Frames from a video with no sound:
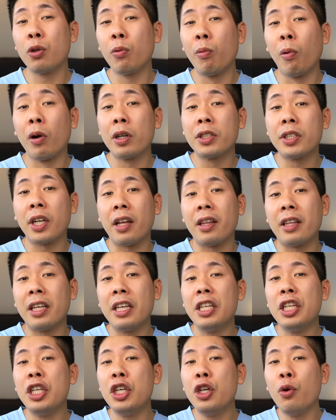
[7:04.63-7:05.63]
towards
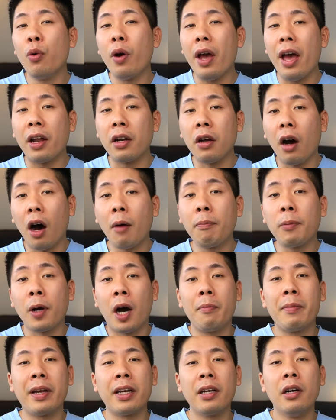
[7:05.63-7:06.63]
the new and
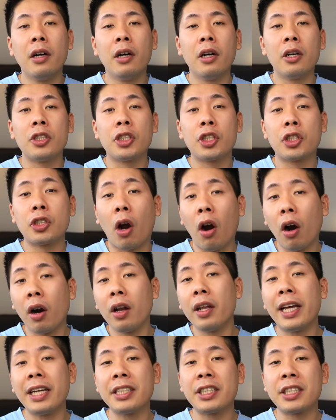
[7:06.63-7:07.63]
upcoming
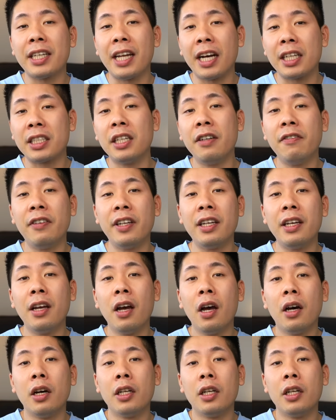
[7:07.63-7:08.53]
Starlink's connectivity